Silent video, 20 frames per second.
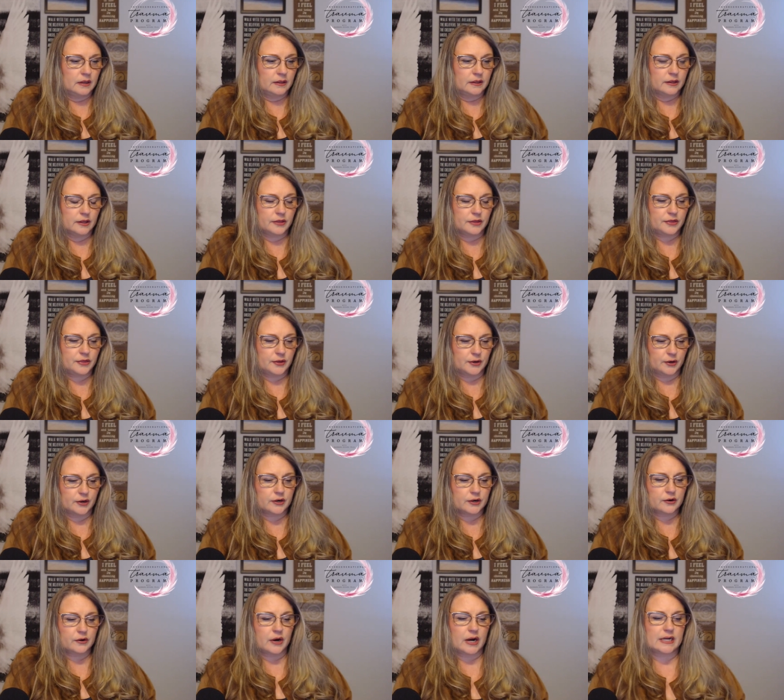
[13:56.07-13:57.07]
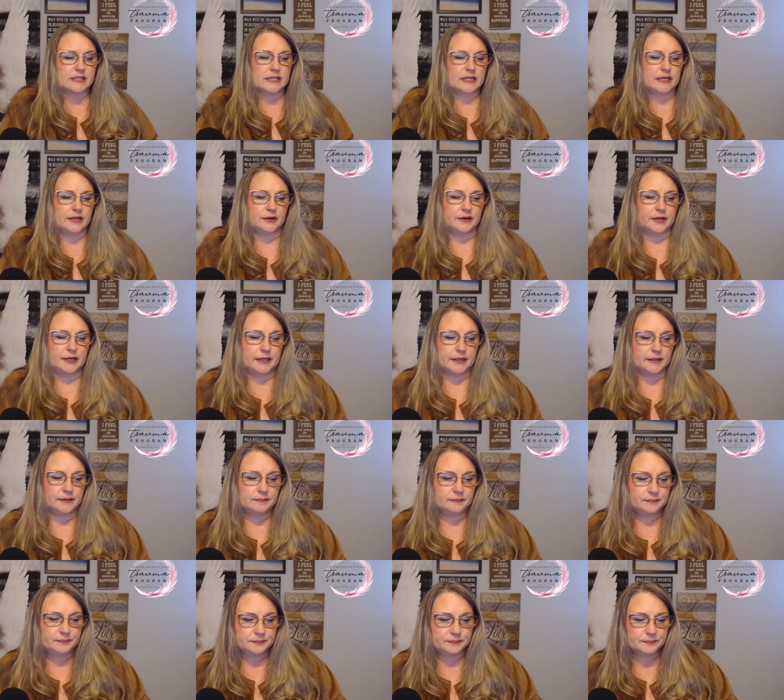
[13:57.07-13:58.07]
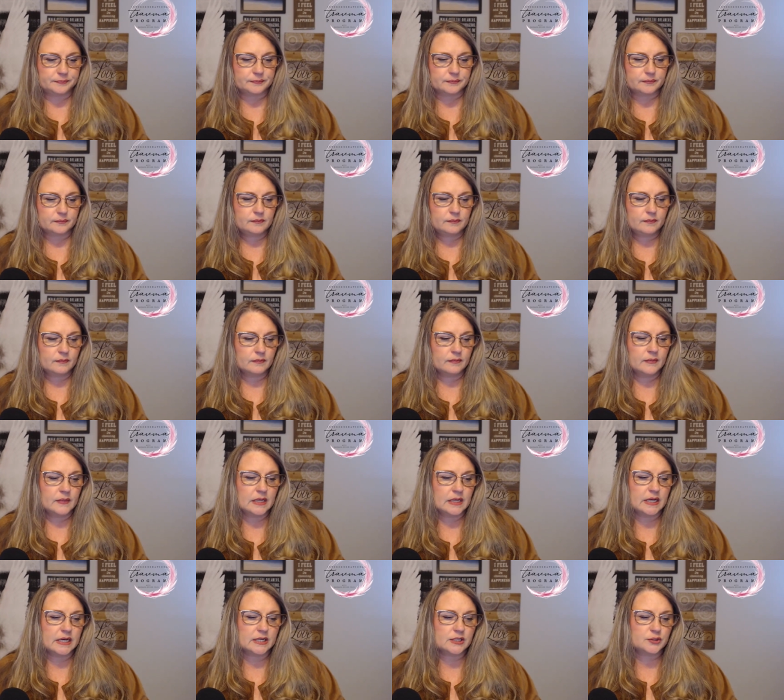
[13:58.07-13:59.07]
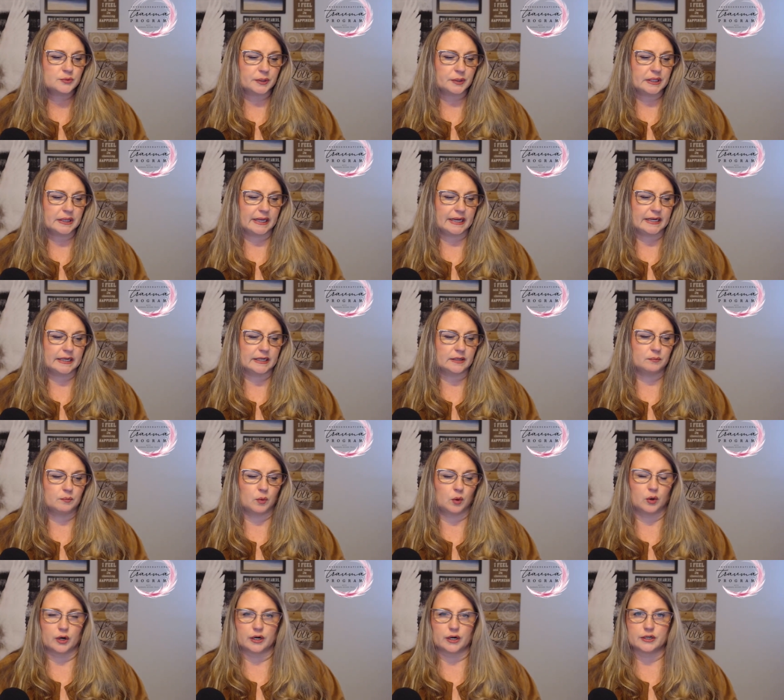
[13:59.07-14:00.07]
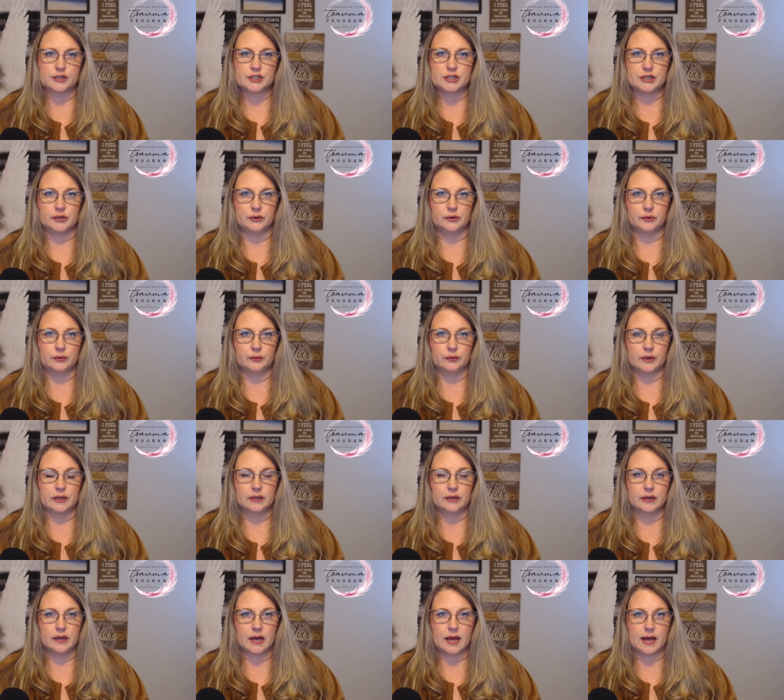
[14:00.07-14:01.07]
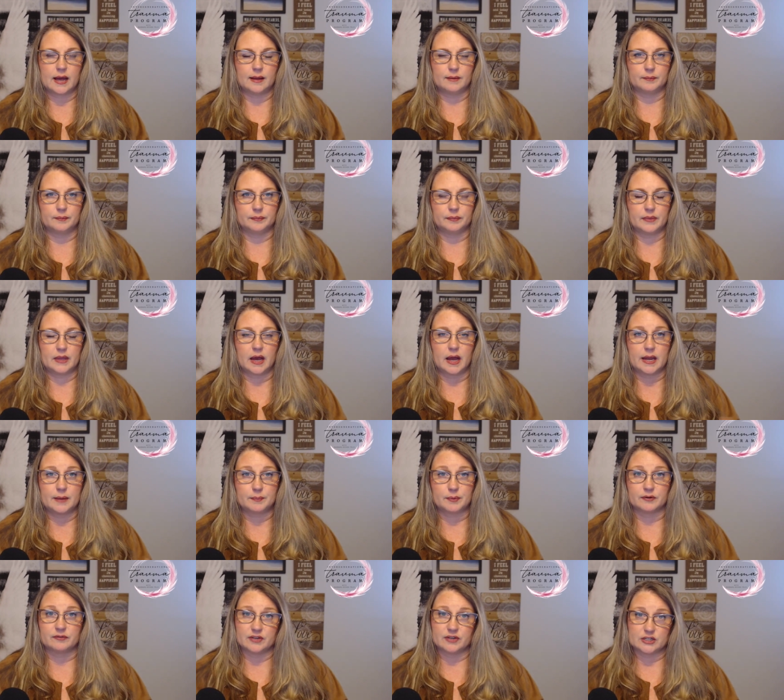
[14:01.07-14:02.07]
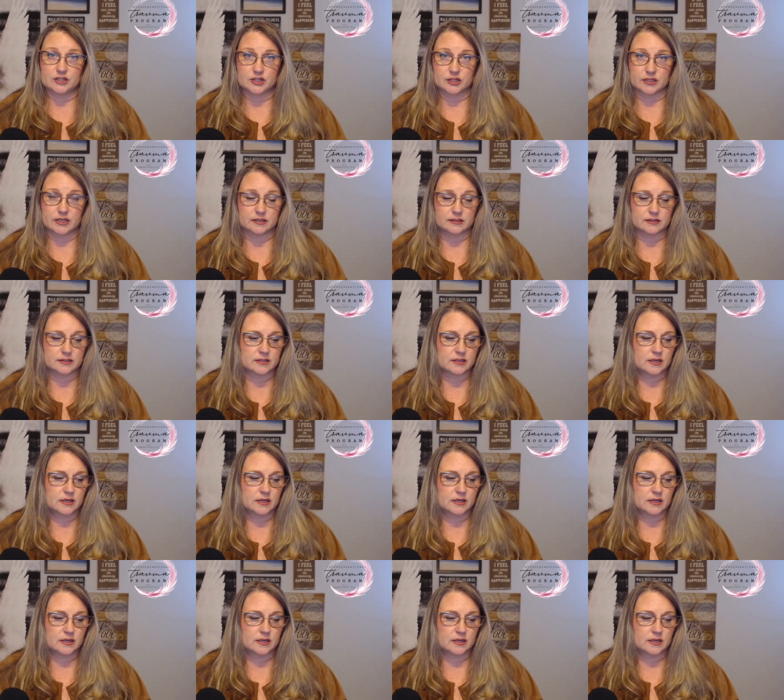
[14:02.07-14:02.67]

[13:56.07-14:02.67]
The third criterion is related more to um, hypervigilance.